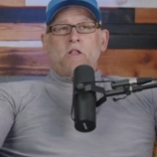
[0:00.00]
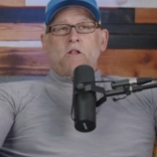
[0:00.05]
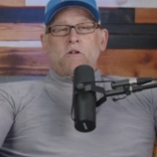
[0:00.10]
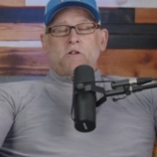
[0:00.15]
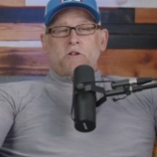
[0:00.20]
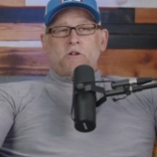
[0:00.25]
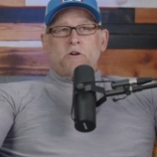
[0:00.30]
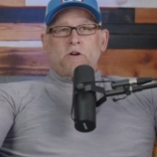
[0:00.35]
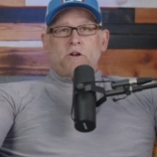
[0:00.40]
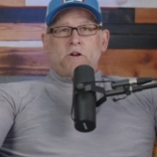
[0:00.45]

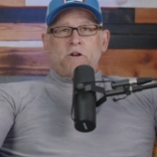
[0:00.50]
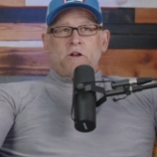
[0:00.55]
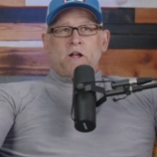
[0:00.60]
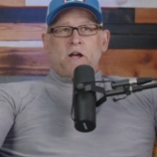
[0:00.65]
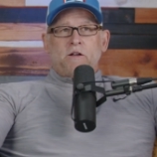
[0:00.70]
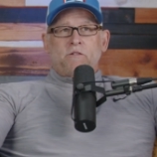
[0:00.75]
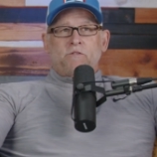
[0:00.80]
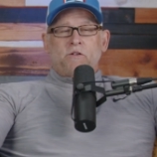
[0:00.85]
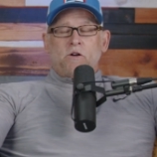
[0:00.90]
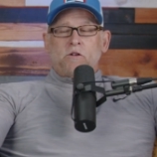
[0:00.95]
Those
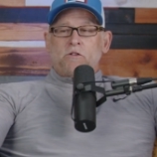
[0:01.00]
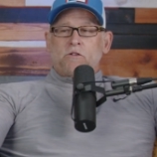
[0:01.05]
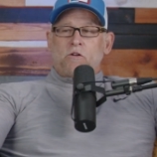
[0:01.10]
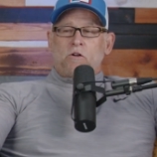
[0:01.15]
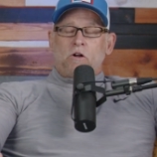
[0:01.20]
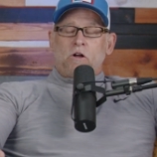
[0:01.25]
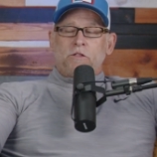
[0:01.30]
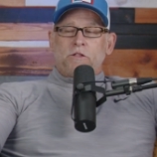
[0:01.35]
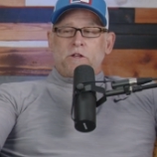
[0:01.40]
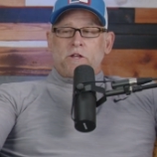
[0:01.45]
209 votes are
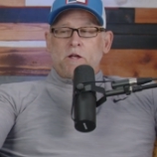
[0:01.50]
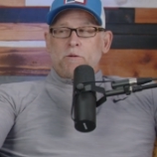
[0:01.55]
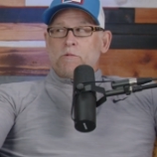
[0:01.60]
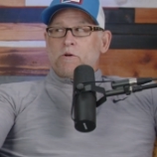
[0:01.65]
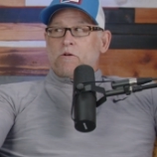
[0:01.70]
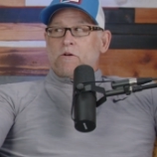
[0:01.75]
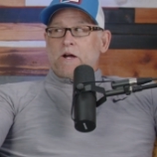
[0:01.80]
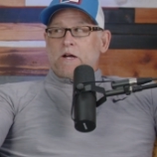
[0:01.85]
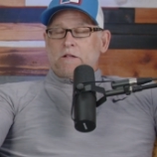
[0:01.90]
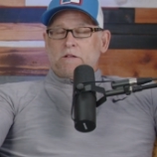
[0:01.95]
all the
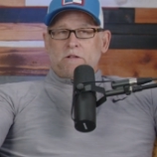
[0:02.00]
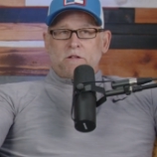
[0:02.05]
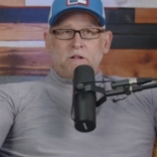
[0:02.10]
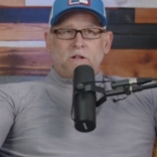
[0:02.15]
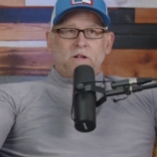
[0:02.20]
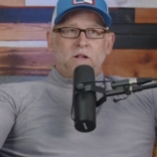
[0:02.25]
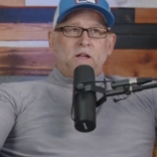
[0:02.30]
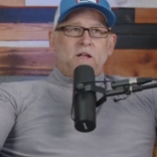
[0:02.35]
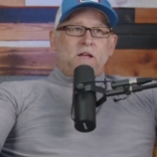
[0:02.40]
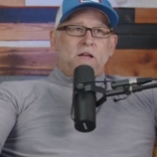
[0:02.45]

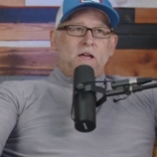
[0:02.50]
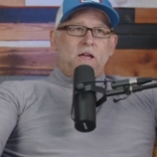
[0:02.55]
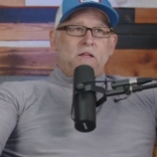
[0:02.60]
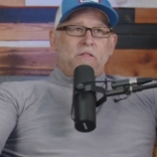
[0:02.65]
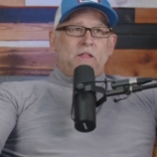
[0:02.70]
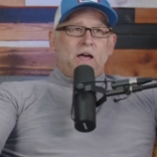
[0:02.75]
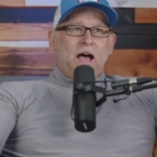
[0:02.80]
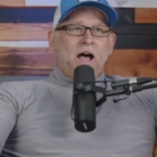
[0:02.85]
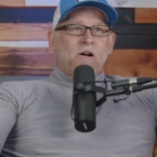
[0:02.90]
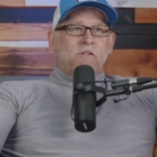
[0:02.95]
Democrats
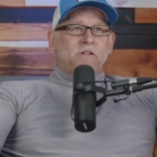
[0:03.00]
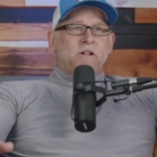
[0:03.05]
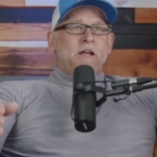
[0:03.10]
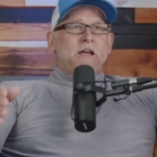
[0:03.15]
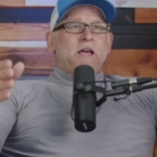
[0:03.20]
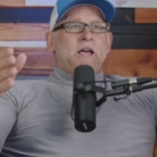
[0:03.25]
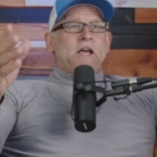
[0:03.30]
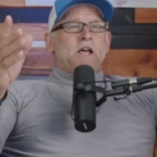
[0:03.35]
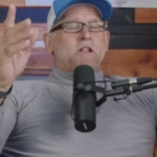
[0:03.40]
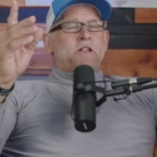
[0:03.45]
in the House.
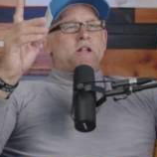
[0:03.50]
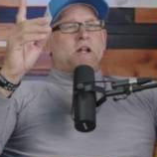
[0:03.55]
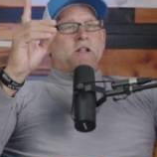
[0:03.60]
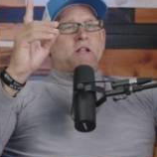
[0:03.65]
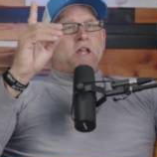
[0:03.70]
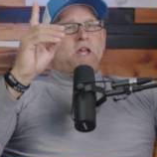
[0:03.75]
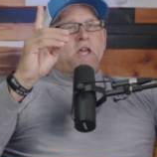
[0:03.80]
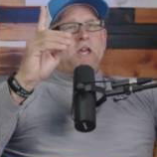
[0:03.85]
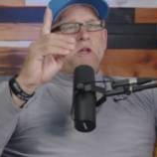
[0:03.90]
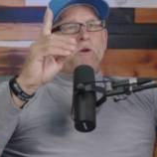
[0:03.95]
It
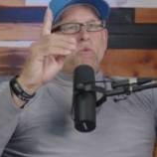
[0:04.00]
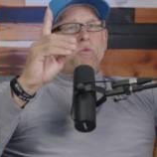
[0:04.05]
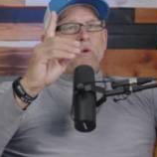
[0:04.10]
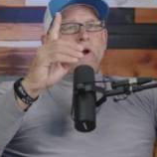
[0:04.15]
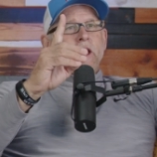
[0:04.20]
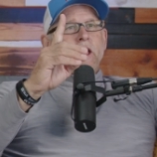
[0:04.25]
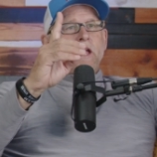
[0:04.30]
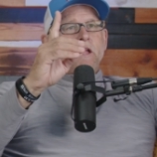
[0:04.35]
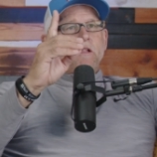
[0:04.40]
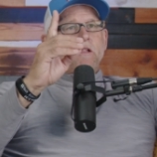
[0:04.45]
says he
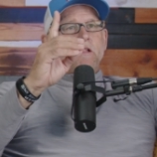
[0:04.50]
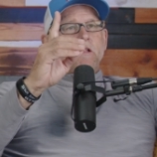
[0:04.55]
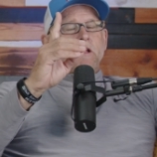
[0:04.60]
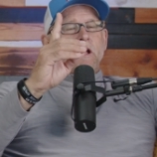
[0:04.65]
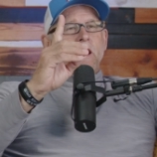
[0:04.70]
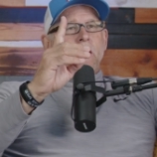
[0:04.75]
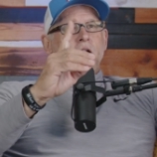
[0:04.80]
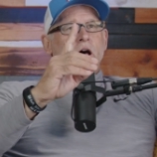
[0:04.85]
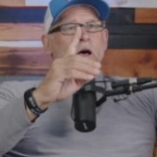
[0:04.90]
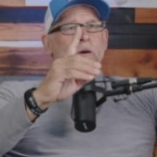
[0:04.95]
raised
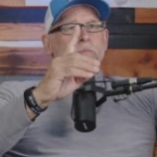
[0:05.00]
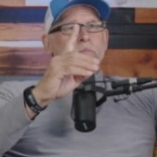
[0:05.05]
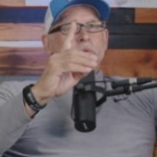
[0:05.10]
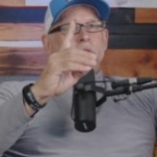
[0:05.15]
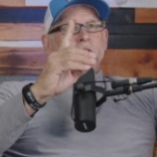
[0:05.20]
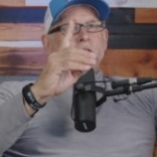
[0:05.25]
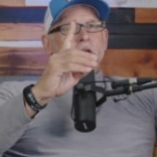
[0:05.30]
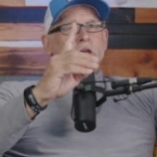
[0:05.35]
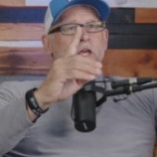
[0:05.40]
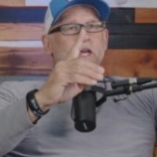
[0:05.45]
up
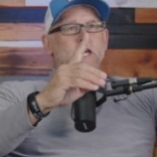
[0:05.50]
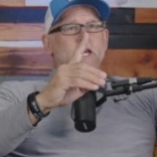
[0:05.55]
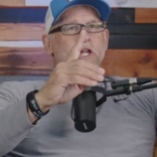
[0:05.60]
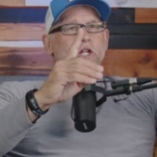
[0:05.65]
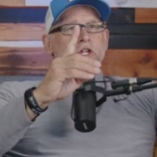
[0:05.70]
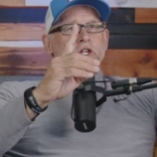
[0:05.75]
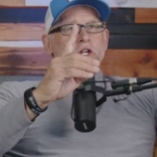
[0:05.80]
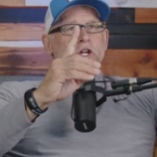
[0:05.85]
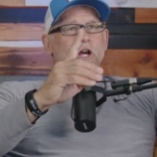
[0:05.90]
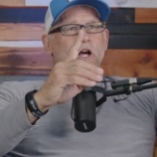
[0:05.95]

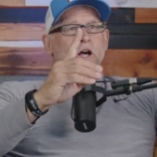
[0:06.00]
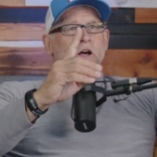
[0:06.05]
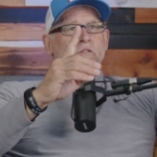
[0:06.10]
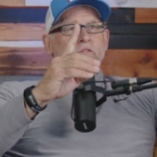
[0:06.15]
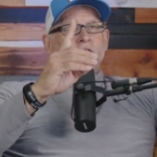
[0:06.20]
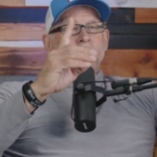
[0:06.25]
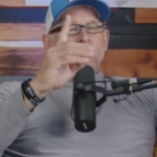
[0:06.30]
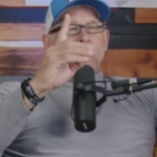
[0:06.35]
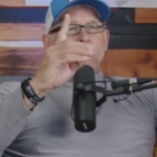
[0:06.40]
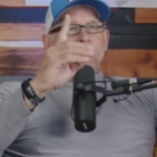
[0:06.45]
each
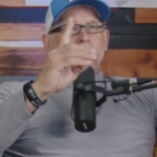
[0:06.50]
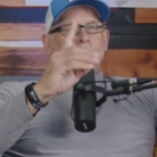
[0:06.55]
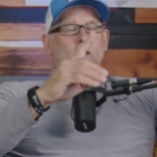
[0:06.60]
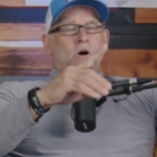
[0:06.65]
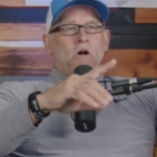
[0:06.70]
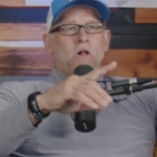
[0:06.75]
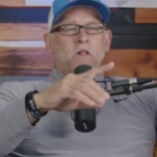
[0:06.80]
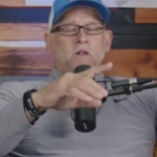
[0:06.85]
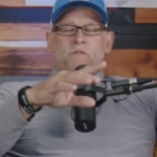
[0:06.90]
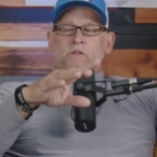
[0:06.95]
of you,
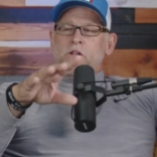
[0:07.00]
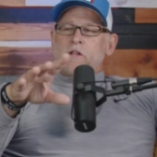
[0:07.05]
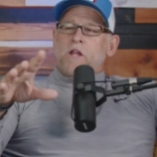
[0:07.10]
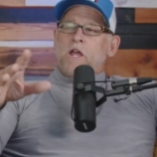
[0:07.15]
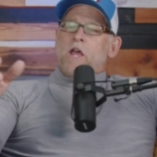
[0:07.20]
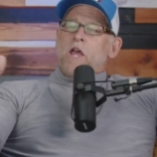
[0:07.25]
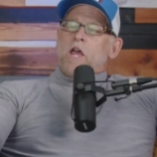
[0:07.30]
all of us.